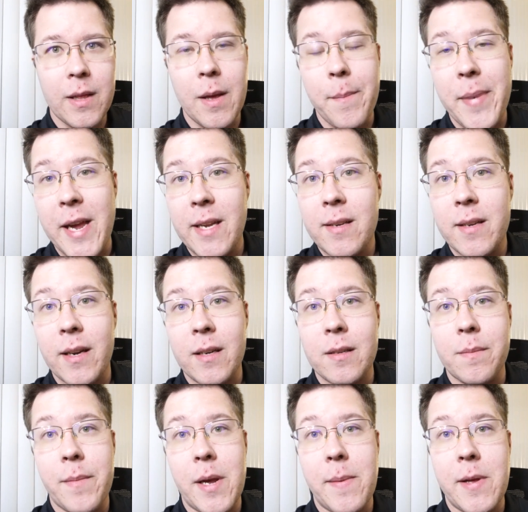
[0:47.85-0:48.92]
the
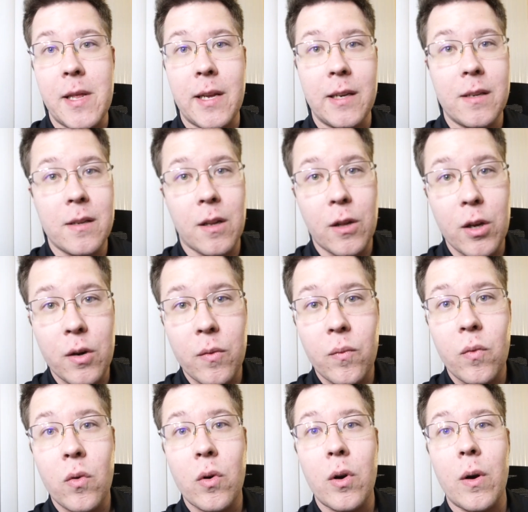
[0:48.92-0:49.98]
basics, maybe things to look
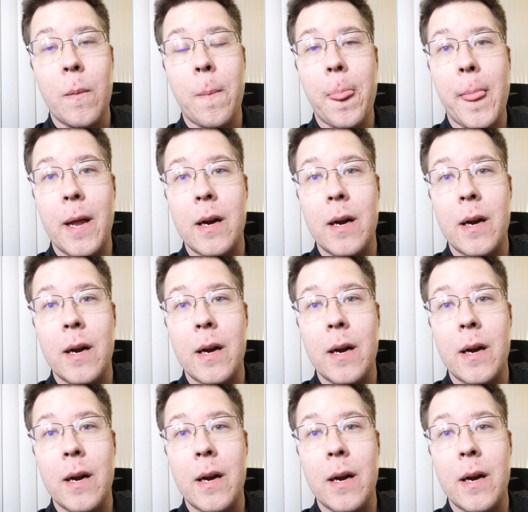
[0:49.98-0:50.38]
for,